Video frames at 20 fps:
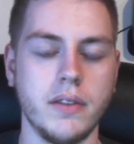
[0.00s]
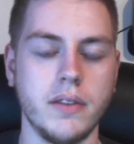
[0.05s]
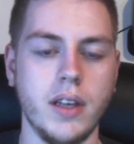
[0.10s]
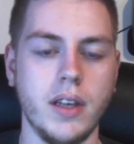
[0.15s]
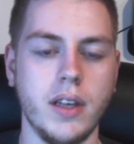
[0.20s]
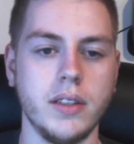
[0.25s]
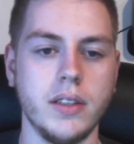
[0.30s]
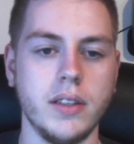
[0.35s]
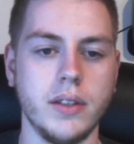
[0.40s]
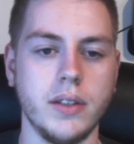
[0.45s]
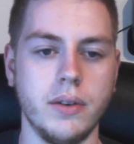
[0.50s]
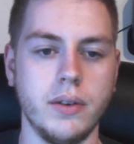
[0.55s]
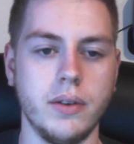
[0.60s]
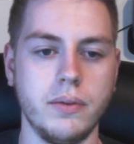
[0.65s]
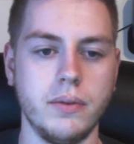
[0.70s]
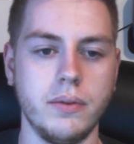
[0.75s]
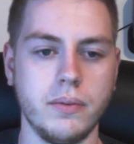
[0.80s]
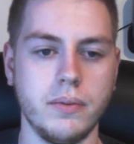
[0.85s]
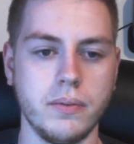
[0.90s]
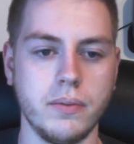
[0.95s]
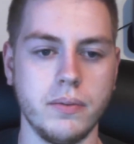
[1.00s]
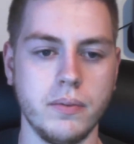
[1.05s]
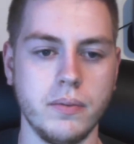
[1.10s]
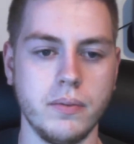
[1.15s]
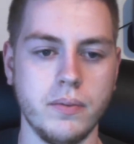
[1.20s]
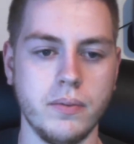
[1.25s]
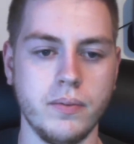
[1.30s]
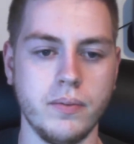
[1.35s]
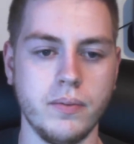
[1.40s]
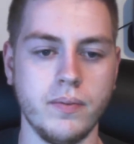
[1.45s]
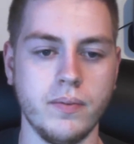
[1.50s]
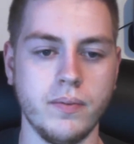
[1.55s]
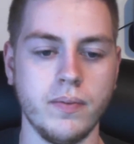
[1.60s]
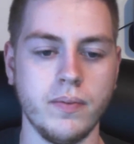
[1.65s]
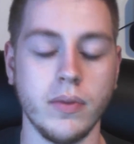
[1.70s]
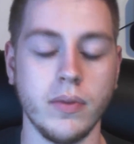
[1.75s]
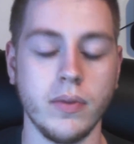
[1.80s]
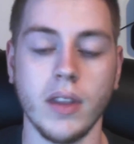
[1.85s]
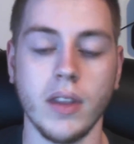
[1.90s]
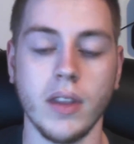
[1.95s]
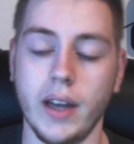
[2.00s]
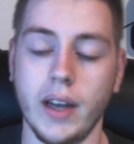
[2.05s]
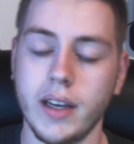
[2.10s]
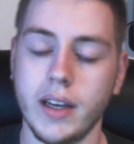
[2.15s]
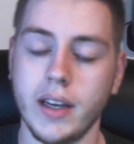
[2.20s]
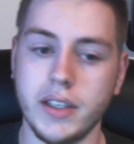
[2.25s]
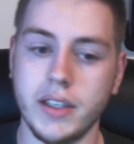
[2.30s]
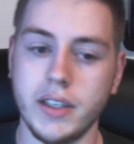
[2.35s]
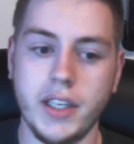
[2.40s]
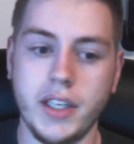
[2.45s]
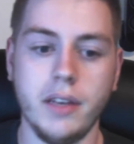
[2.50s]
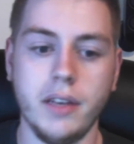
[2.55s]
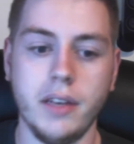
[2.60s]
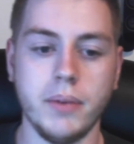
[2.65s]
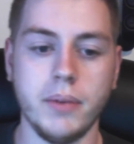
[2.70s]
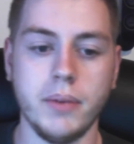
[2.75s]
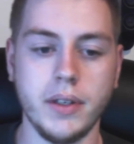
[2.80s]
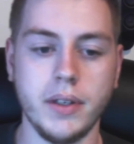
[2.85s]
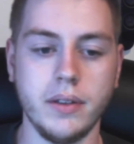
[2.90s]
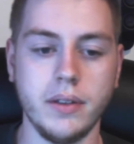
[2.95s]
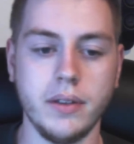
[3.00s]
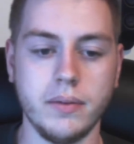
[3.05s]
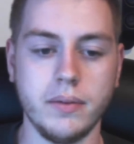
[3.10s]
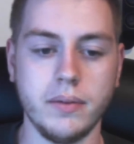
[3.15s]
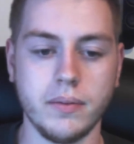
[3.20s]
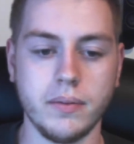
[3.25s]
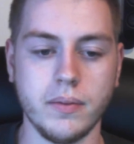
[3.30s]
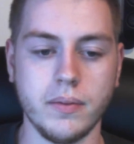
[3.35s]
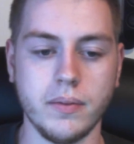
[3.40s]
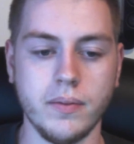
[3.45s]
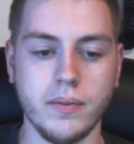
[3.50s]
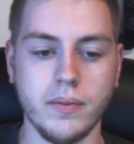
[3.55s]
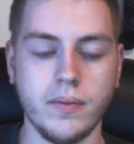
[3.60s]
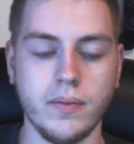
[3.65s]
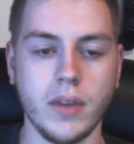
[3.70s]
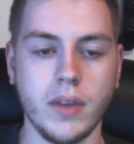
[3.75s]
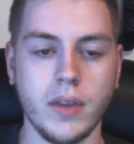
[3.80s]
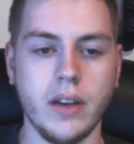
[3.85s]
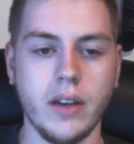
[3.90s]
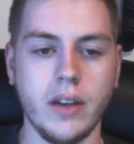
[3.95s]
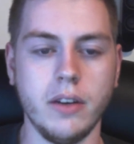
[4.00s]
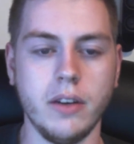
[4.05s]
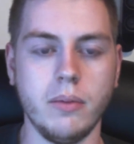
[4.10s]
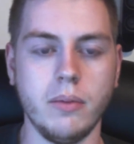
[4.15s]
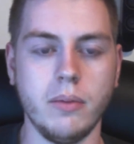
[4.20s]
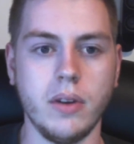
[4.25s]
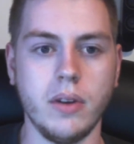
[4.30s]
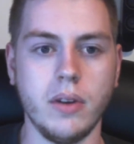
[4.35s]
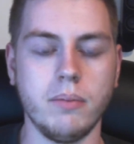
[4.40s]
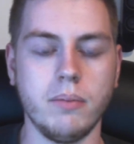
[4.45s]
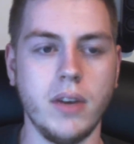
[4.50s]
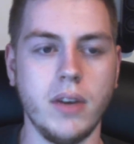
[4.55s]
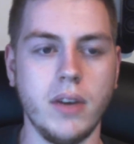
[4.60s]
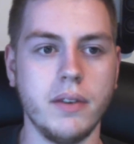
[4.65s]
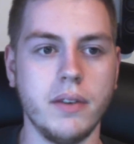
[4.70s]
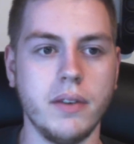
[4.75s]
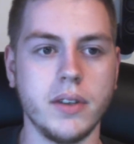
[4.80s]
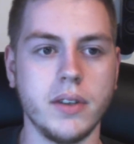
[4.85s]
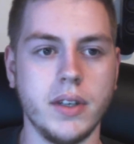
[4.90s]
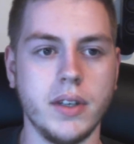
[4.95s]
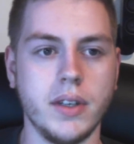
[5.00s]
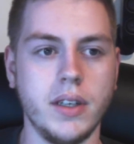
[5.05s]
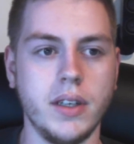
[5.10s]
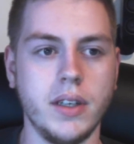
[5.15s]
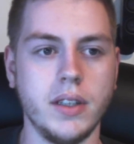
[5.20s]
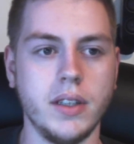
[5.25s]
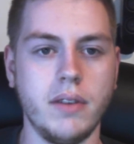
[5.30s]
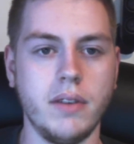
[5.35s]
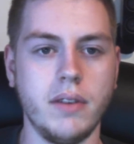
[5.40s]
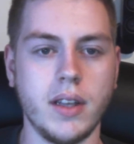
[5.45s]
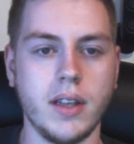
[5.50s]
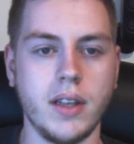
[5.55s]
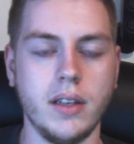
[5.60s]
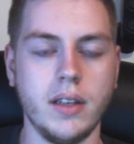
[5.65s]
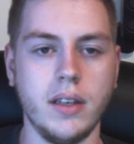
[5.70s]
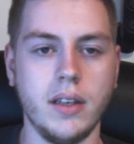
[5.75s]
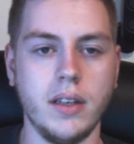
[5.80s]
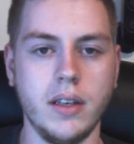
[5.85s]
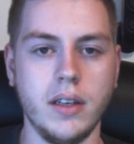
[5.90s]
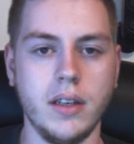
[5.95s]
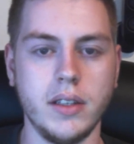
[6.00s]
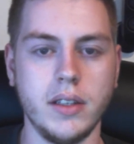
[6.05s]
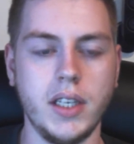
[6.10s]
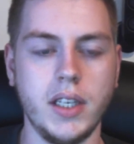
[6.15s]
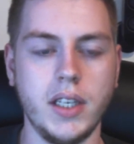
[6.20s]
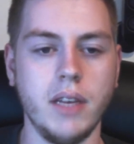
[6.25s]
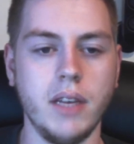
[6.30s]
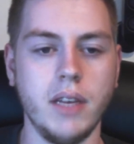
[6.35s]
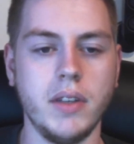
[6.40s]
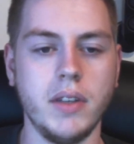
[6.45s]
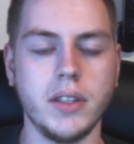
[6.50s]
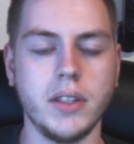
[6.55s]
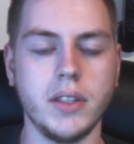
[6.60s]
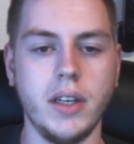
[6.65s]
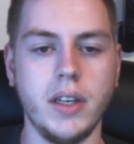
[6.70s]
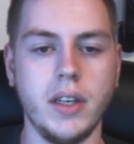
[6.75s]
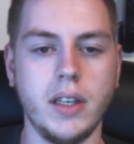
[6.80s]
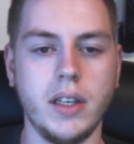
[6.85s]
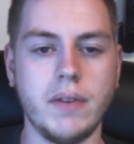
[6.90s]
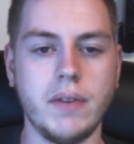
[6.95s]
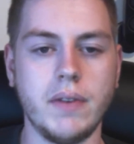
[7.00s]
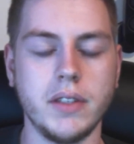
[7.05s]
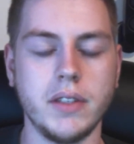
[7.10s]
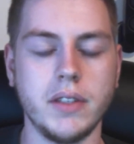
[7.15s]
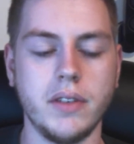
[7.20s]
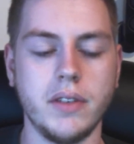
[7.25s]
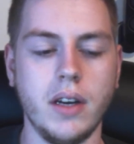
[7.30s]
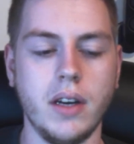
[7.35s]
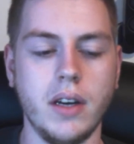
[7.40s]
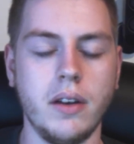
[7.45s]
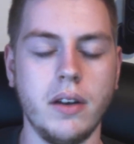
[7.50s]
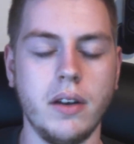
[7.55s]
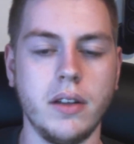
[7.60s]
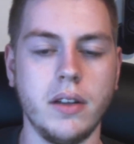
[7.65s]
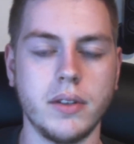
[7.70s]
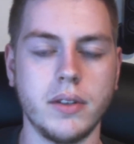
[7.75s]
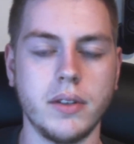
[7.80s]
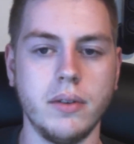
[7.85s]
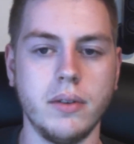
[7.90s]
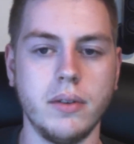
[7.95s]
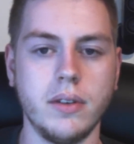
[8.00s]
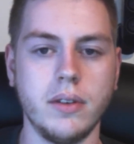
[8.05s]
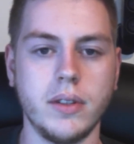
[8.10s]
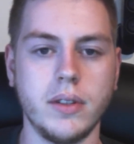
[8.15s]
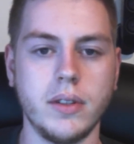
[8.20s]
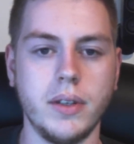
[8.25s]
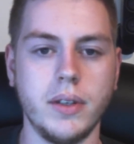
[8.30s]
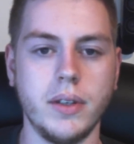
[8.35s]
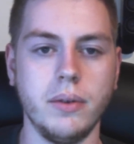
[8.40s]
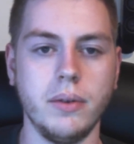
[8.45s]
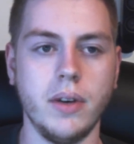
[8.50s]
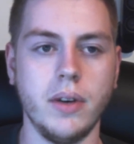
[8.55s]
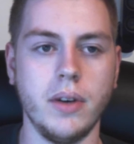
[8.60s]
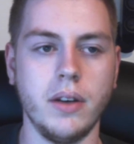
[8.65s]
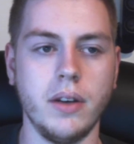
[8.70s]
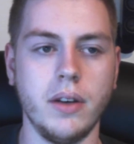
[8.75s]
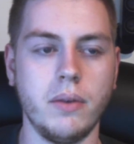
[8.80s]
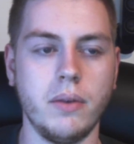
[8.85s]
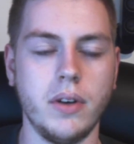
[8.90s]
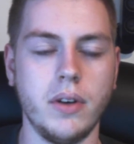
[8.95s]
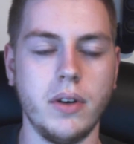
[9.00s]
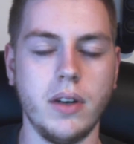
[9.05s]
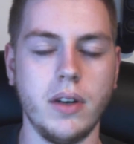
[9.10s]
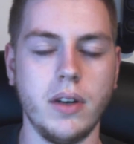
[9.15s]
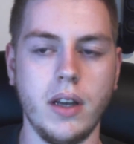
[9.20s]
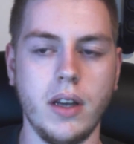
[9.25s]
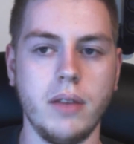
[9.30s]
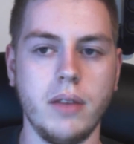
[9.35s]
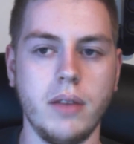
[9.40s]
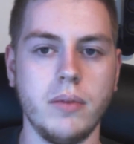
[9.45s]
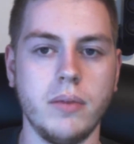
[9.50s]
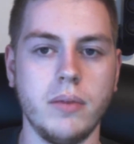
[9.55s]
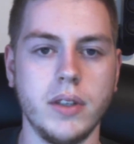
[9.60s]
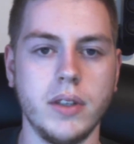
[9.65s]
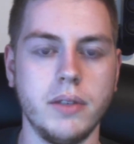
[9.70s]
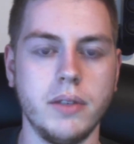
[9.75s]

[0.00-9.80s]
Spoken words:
So that's kind of shitty, but you know, life goes on and stuff like that. She eventually transferred out of the school to another one, I assume.